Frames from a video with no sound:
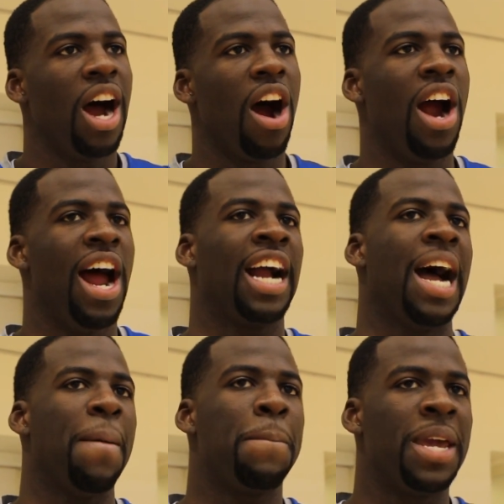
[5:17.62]
all right, I
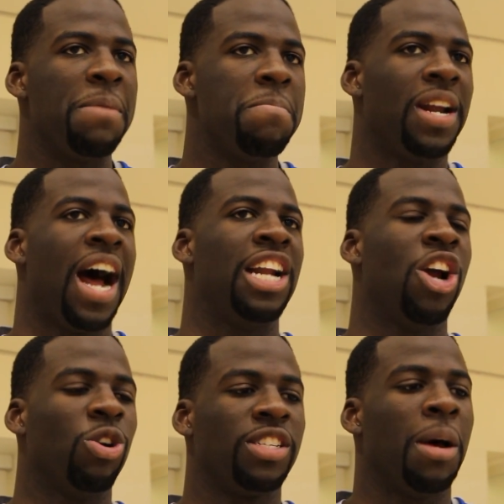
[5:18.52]
got beat, but I
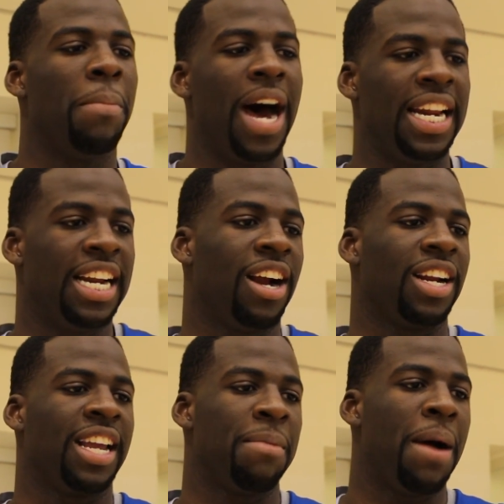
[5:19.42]
know somebody there
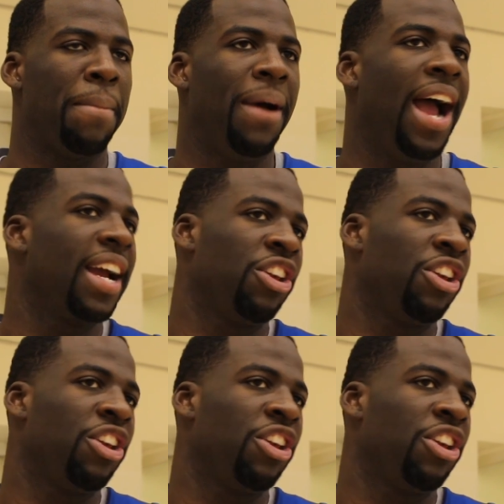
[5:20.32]
to get my back.